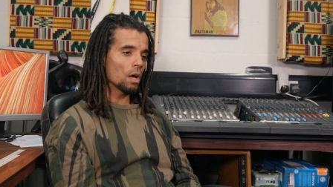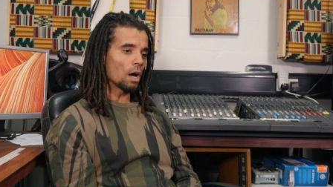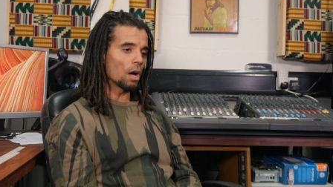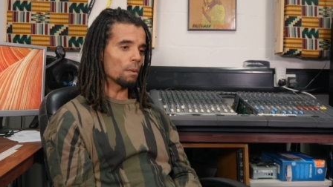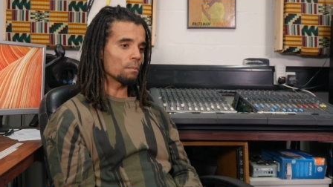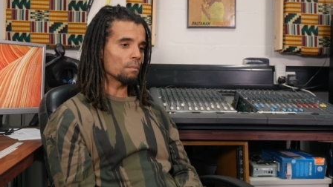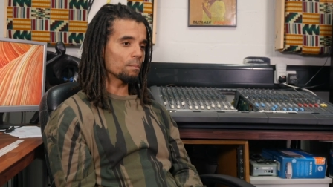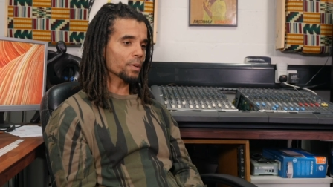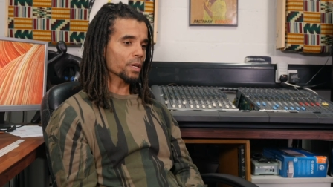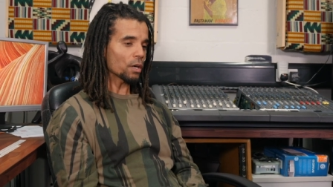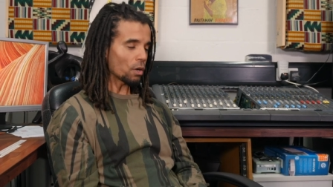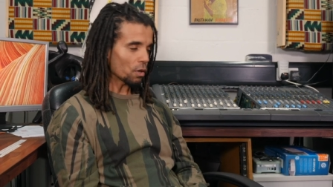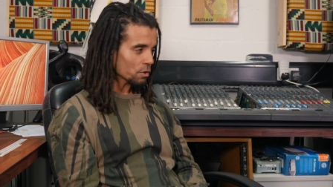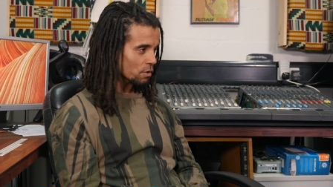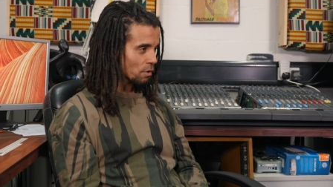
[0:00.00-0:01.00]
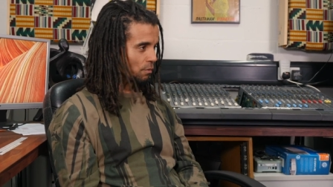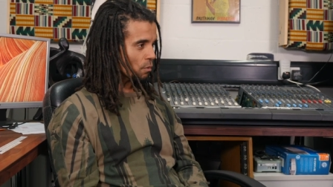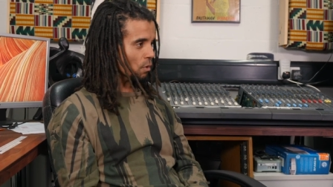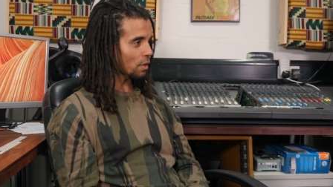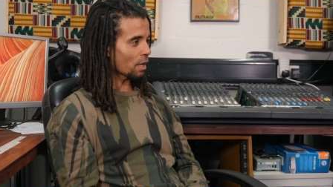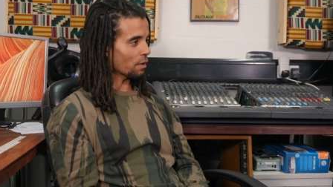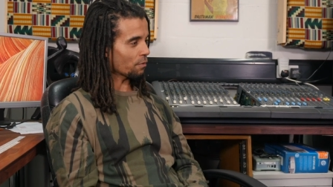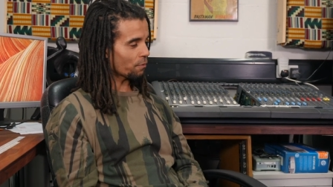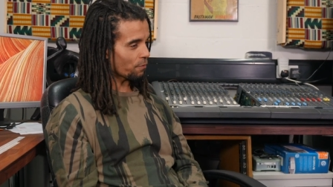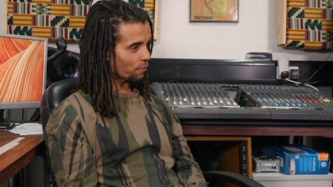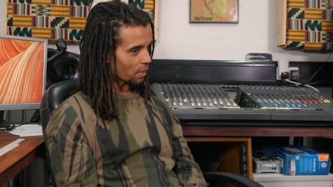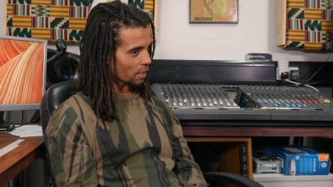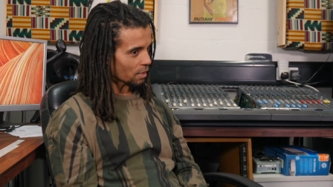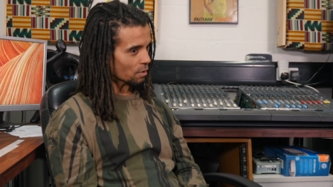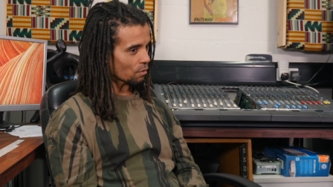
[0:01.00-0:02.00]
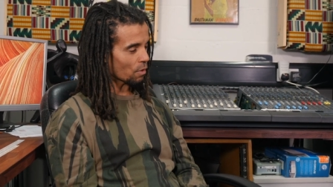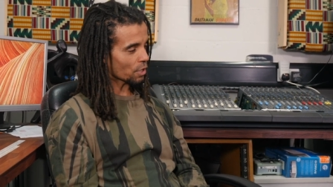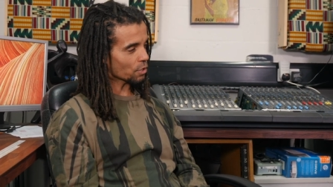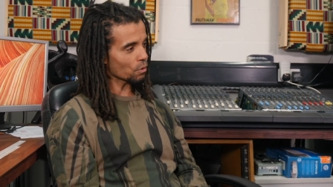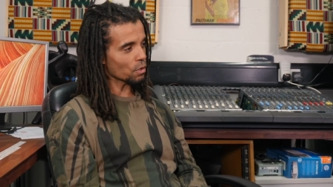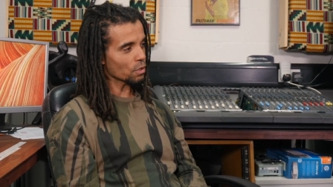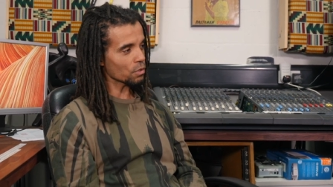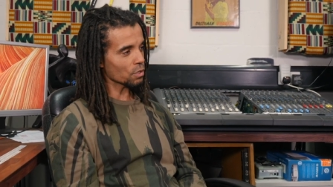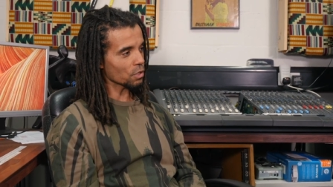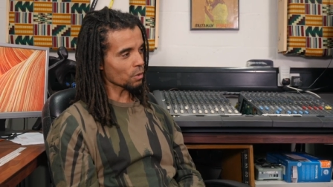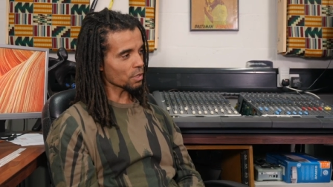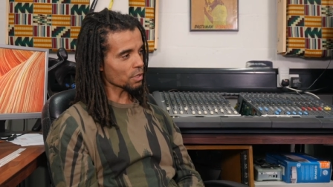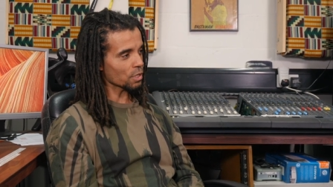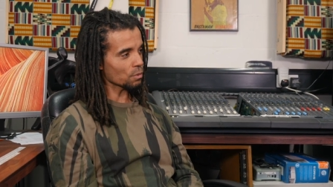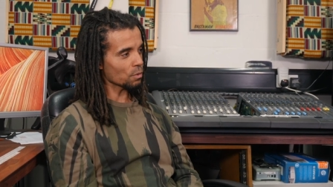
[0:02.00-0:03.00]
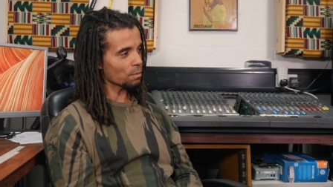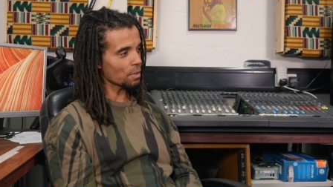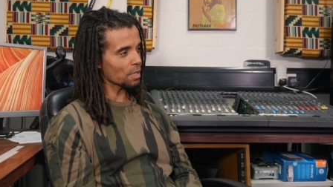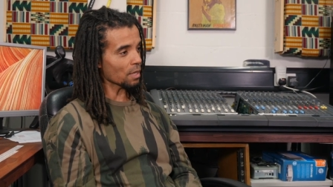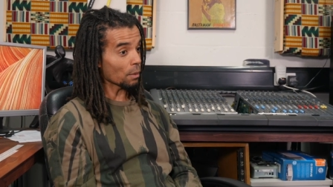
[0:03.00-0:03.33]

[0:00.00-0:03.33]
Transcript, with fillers: um, because of what they feared the racial consequences would be.